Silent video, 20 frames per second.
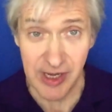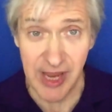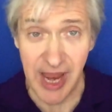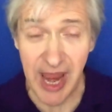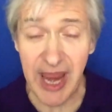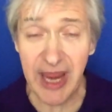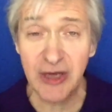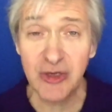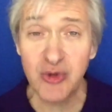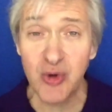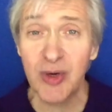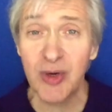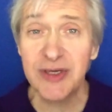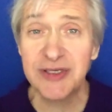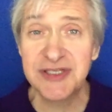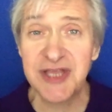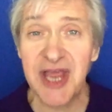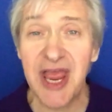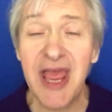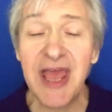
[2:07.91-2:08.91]

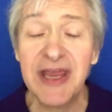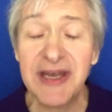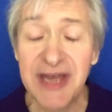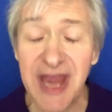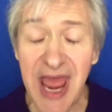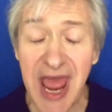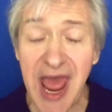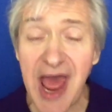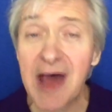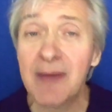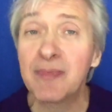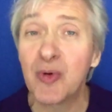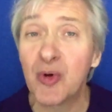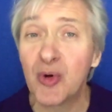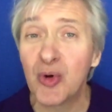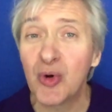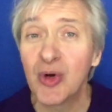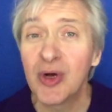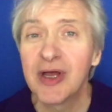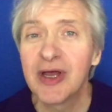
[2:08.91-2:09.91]
Androids and
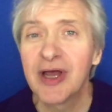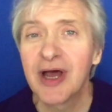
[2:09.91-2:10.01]
Apple.